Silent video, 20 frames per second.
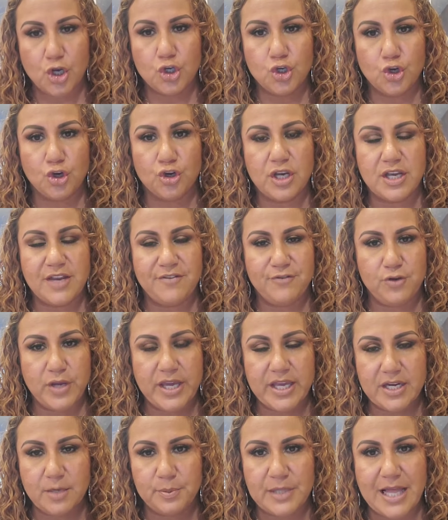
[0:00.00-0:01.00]
If you
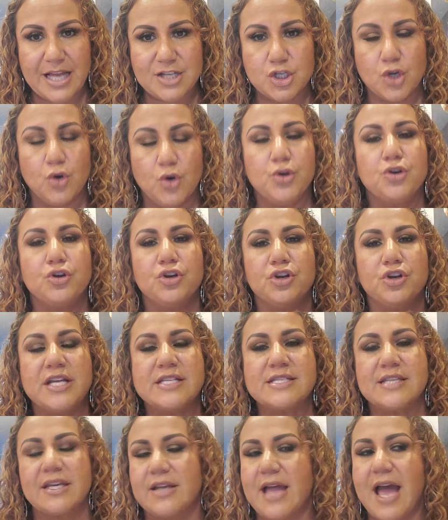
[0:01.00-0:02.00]
hit a plateau,
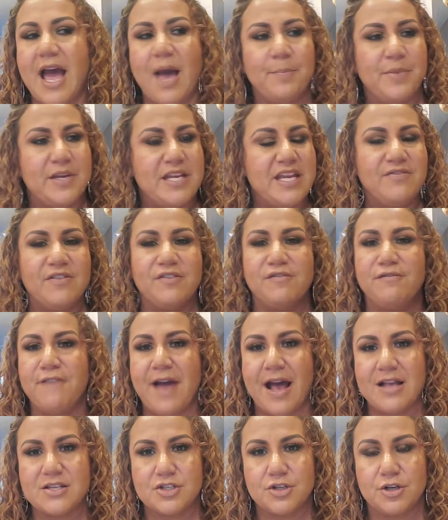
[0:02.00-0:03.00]
it's going to happen even
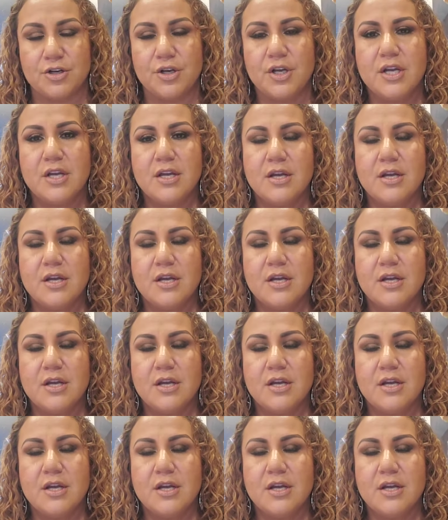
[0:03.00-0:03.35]
faster.